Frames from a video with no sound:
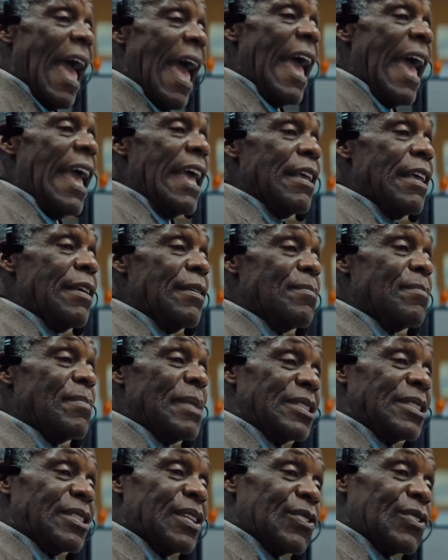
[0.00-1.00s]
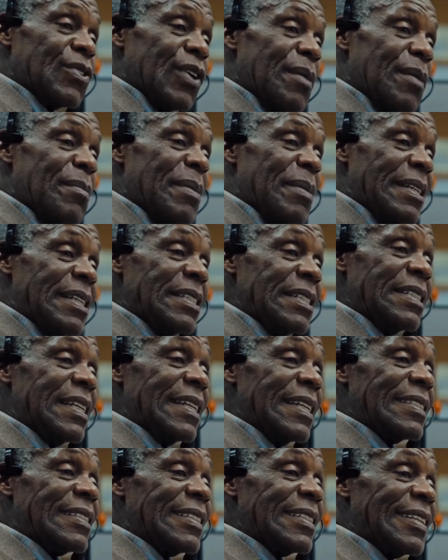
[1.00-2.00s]
And welcome back to the
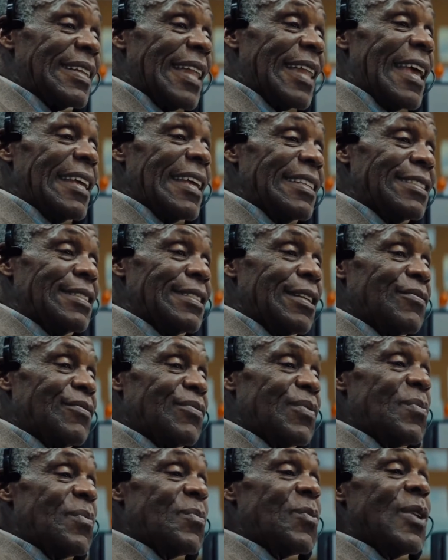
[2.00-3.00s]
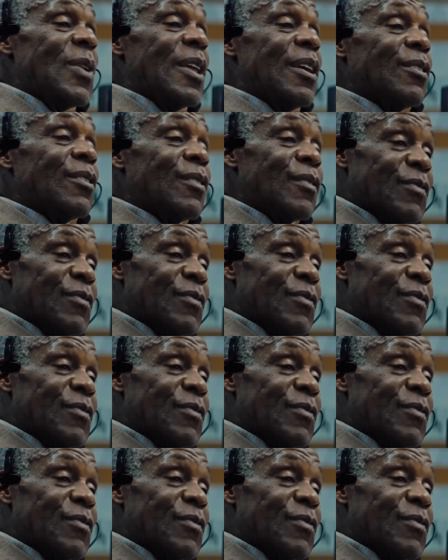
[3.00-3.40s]
fucking thing. I think I fucking